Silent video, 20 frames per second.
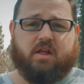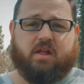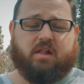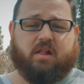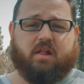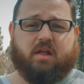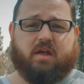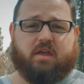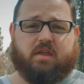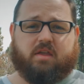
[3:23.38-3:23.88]

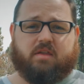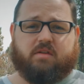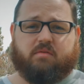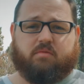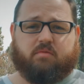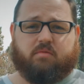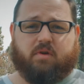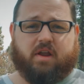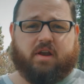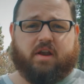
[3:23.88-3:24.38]
Like
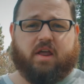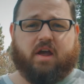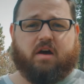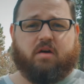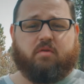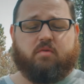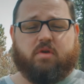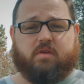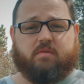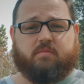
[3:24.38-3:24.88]
right
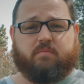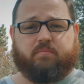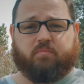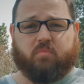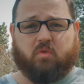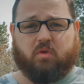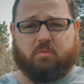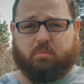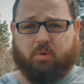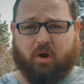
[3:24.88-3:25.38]
now, we
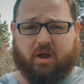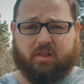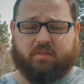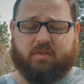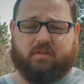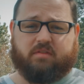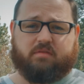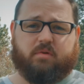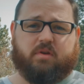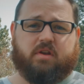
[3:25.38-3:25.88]
brought
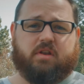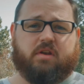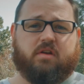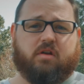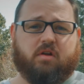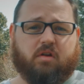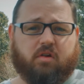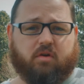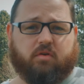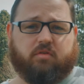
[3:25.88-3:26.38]
this one in
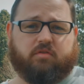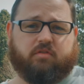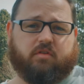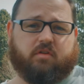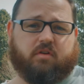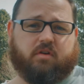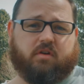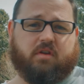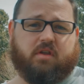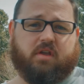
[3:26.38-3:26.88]

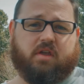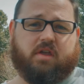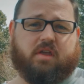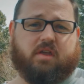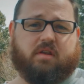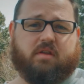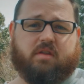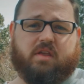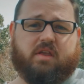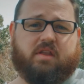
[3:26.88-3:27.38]
closer,
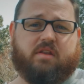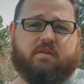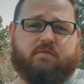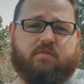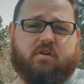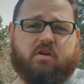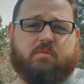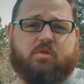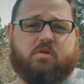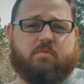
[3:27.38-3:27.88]
and in a
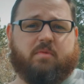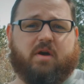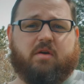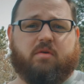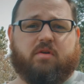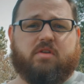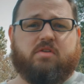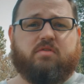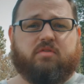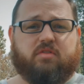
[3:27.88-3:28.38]
film you might
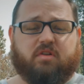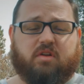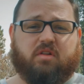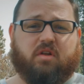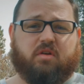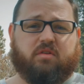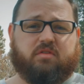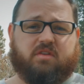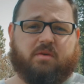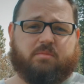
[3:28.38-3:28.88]
want to use a
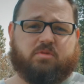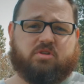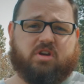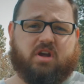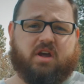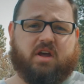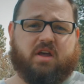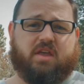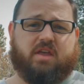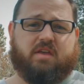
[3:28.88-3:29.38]
close-up
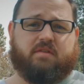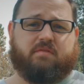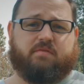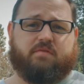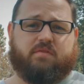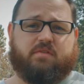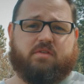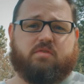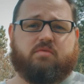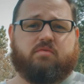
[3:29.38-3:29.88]
shot
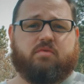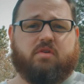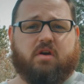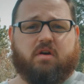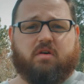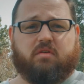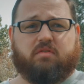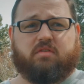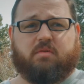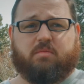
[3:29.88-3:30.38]
if
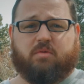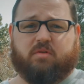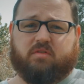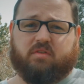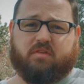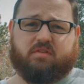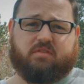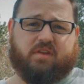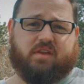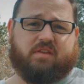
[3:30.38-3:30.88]
someone's
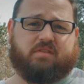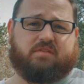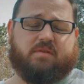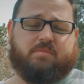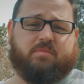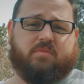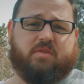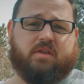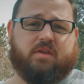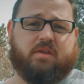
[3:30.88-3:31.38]
going to say
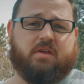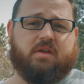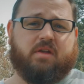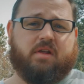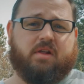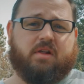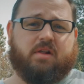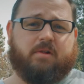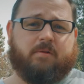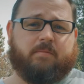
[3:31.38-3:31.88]
something
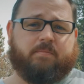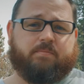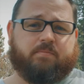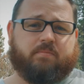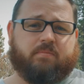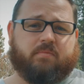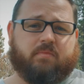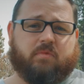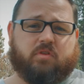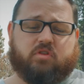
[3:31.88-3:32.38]

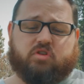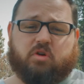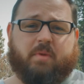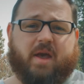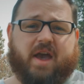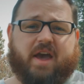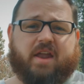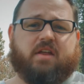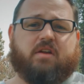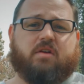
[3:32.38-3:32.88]

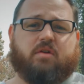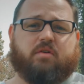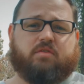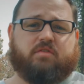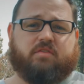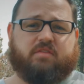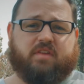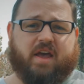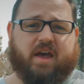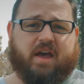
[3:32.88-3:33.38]
dramatic or
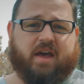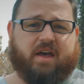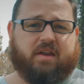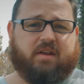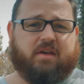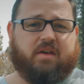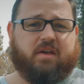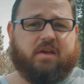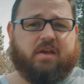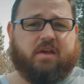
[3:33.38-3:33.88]

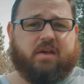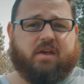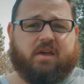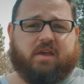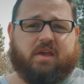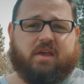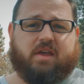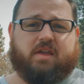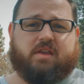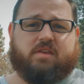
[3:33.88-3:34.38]
sad,
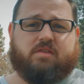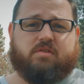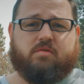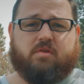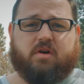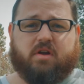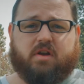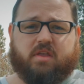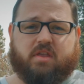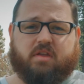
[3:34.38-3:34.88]
and you
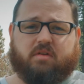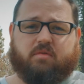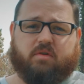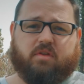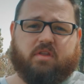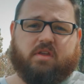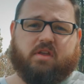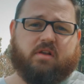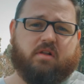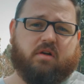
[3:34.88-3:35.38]
want to get
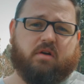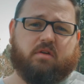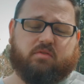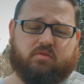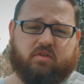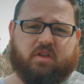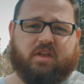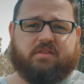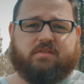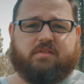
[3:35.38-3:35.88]
really in close
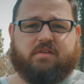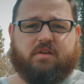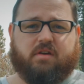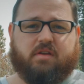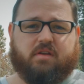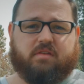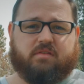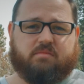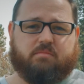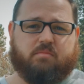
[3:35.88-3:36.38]
for that
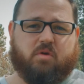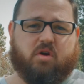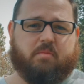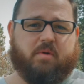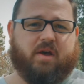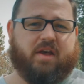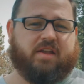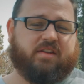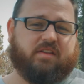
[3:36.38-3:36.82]
serious moment.